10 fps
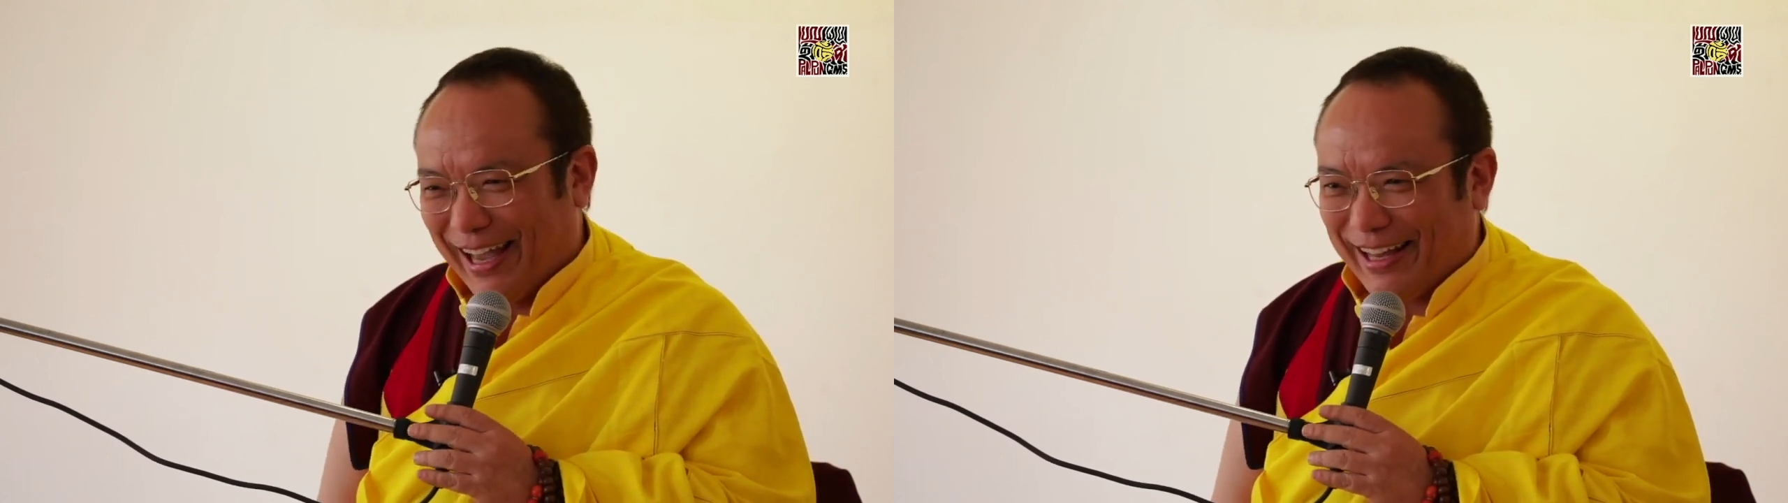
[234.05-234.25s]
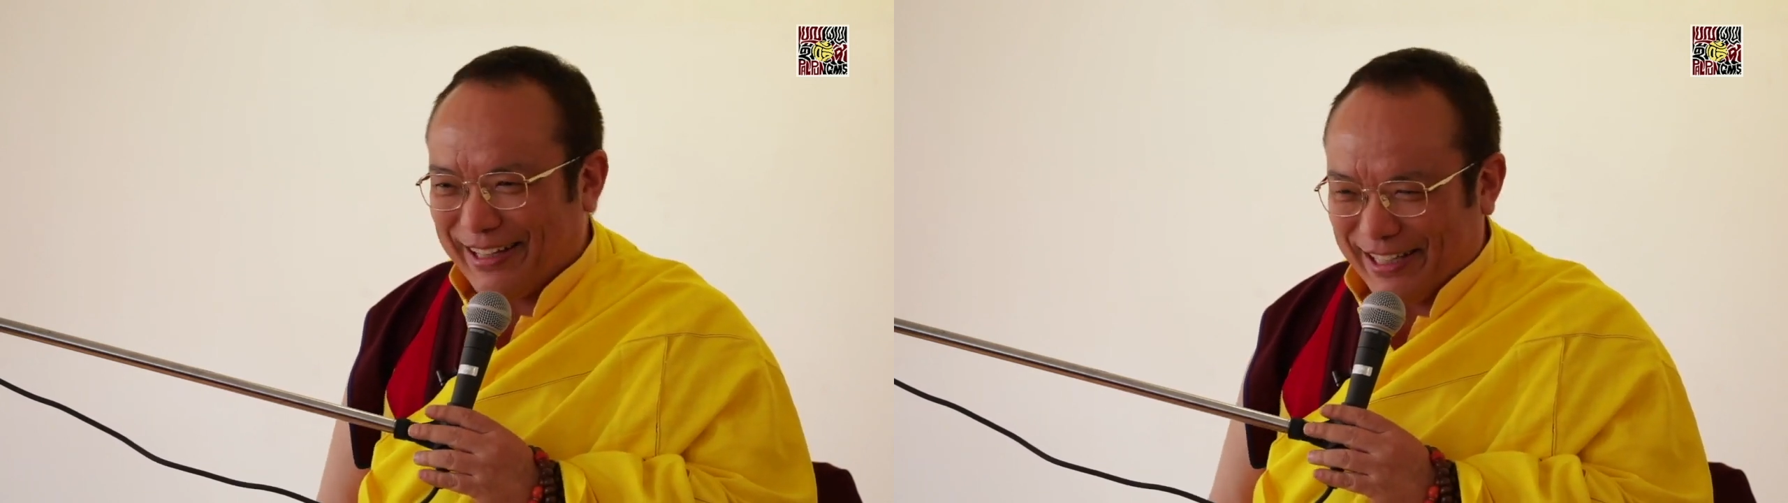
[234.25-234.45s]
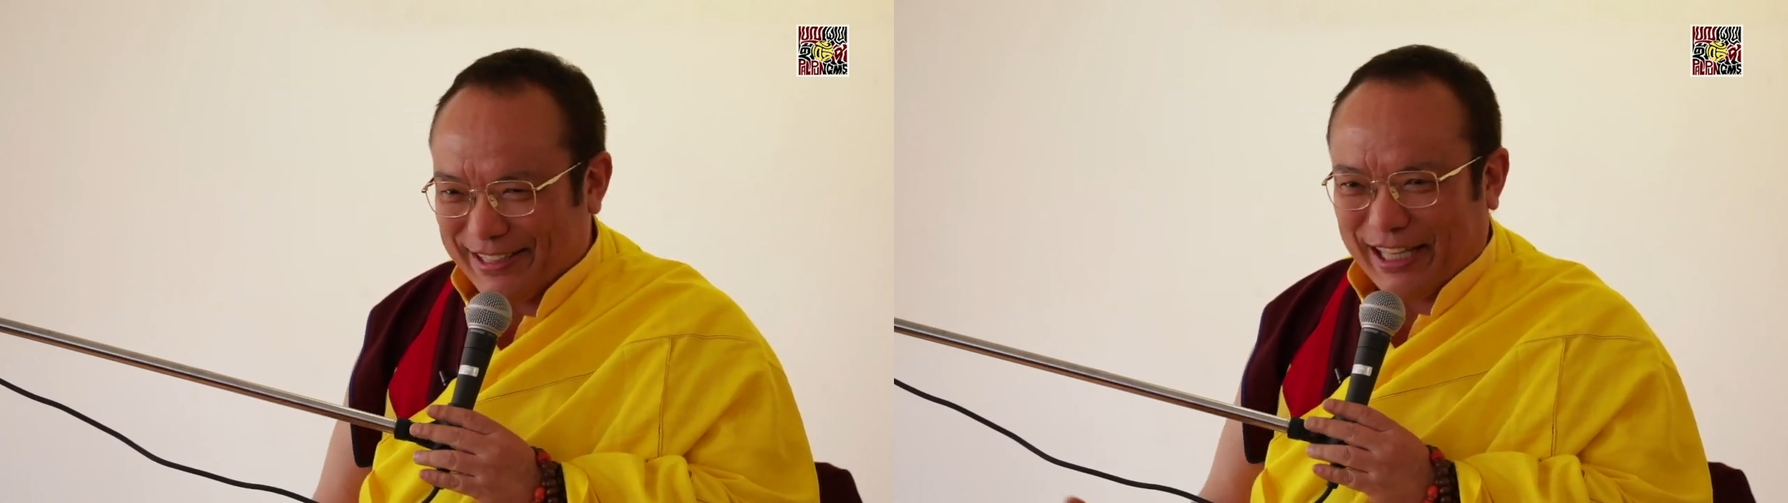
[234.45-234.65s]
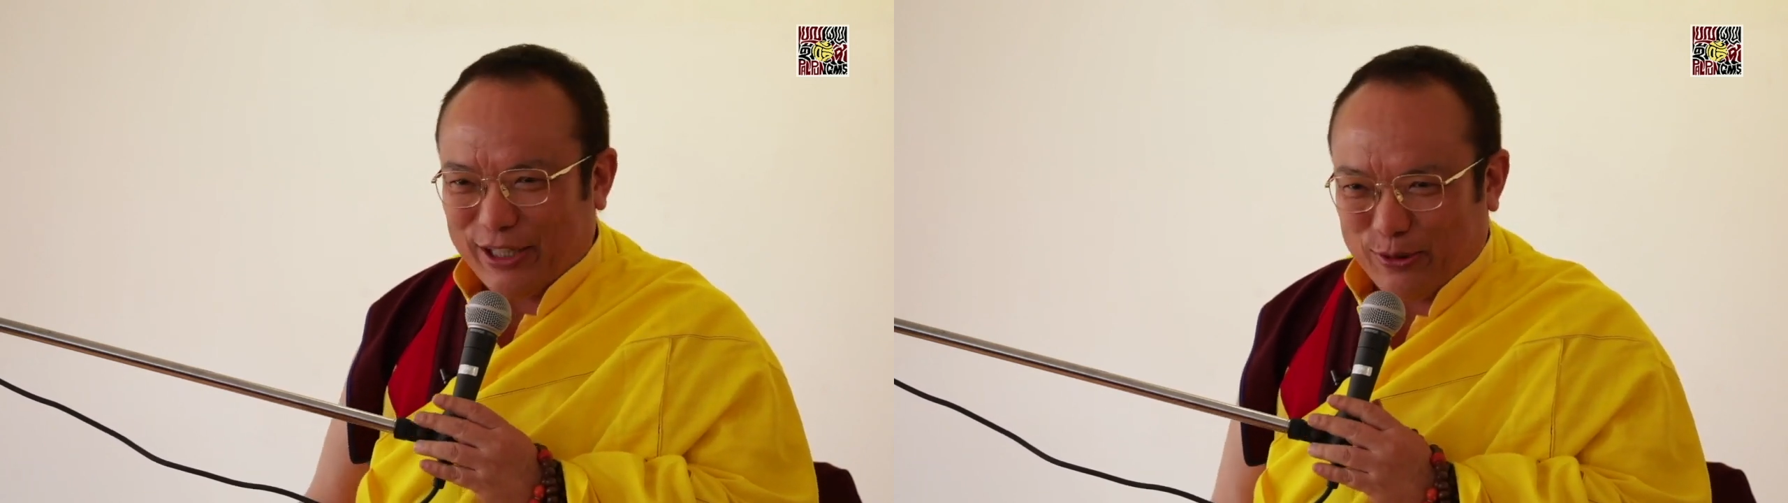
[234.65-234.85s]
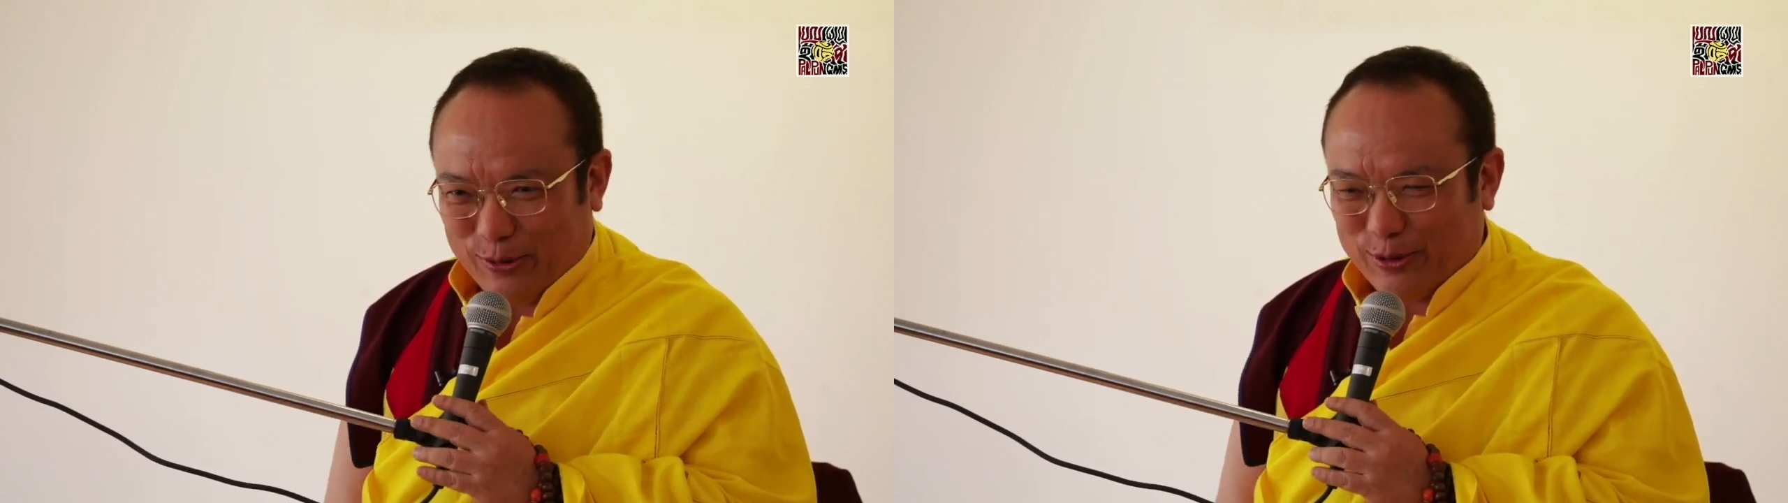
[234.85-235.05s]
And as
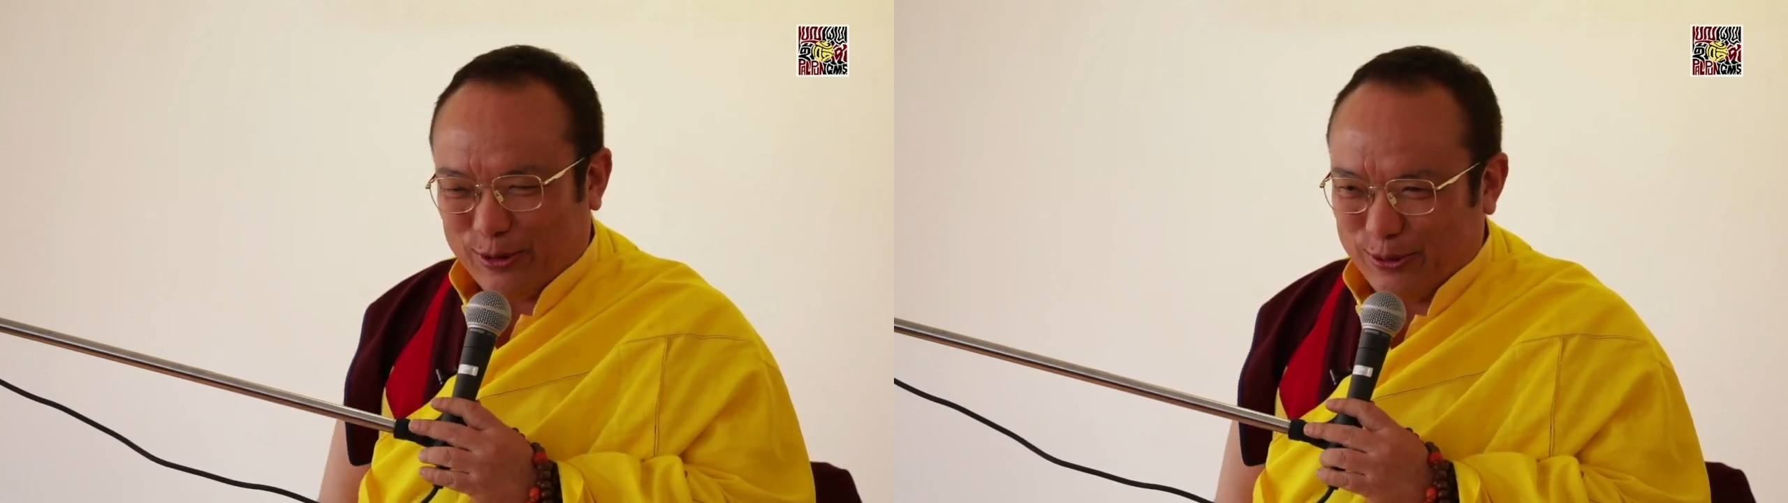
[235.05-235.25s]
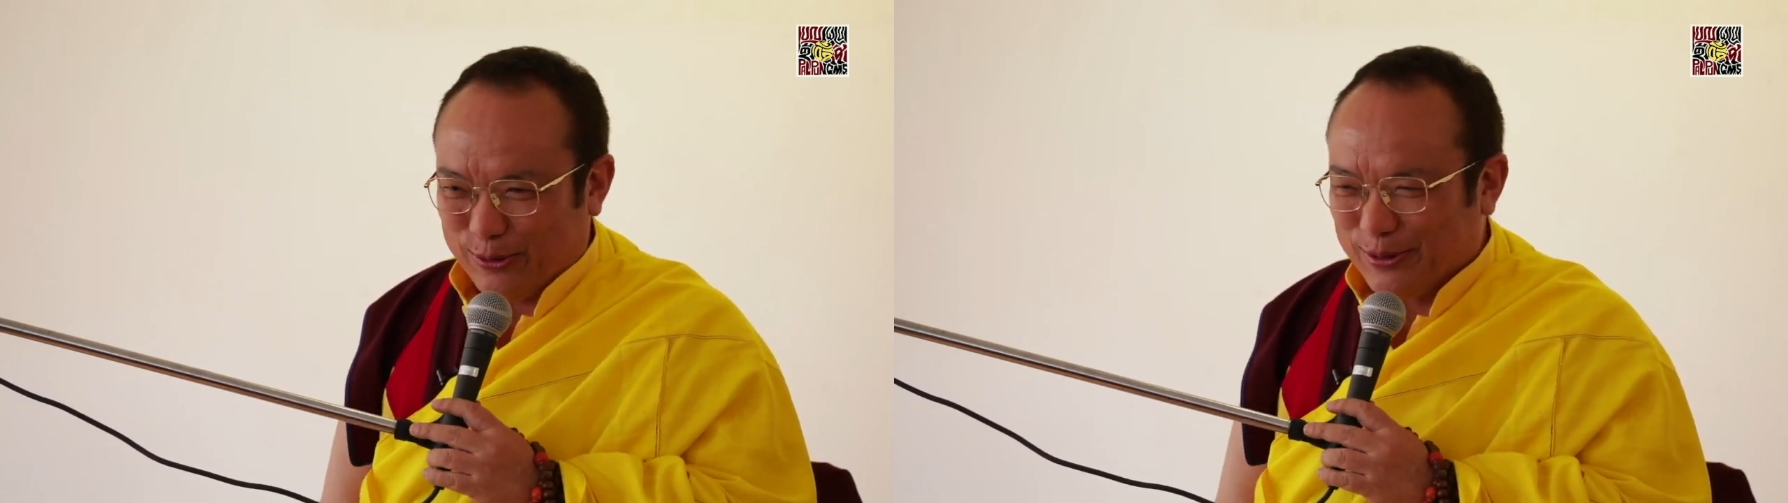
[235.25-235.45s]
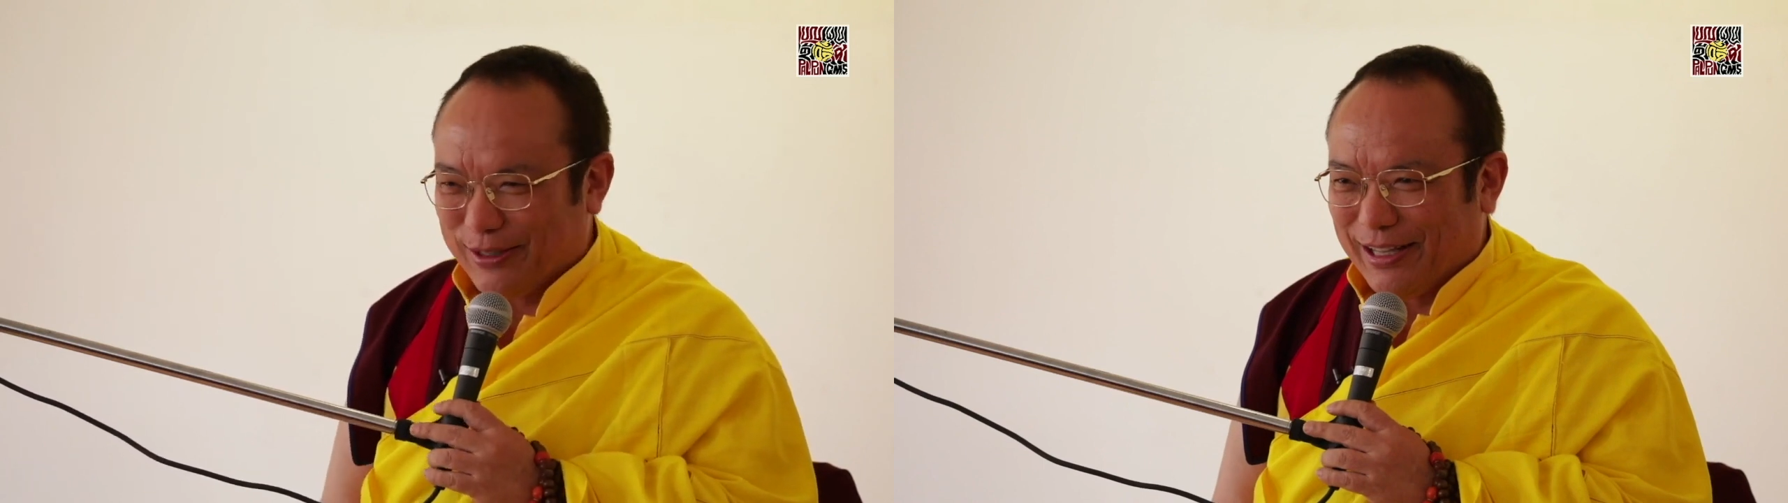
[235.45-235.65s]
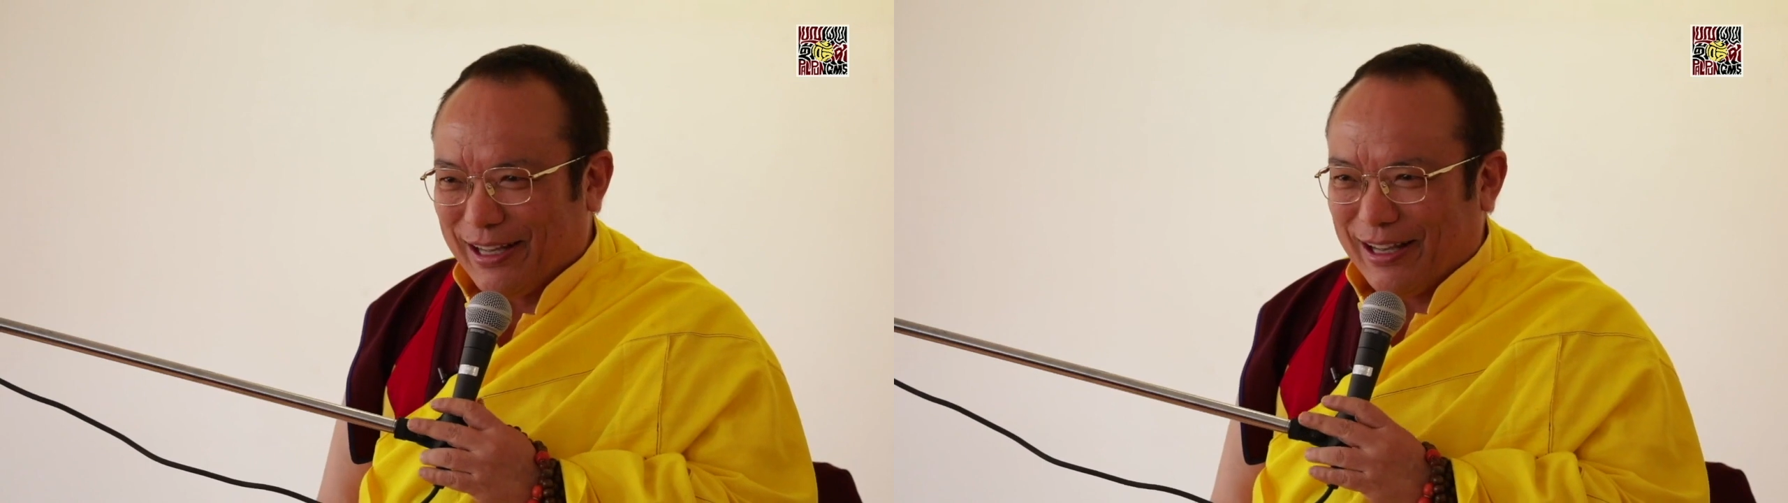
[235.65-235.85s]
I told you,